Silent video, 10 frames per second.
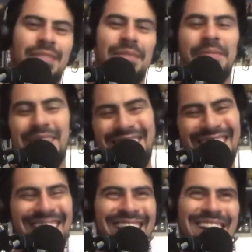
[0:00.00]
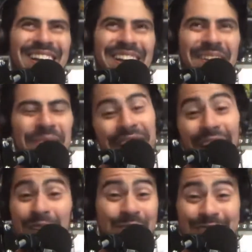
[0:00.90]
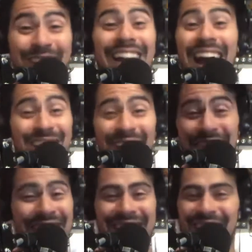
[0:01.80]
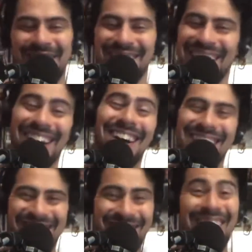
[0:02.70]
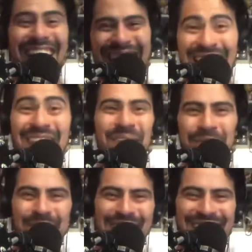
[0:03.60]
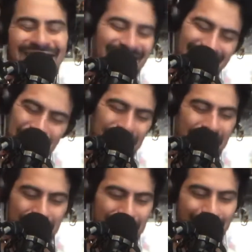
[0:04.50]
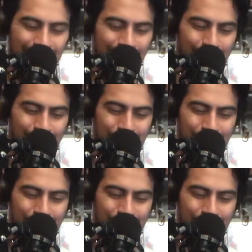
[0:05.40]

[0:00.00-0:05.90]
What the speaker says: but, but nah, it was good. I loved it. I was like, oh, they're doing, and they had the music again. They played the old school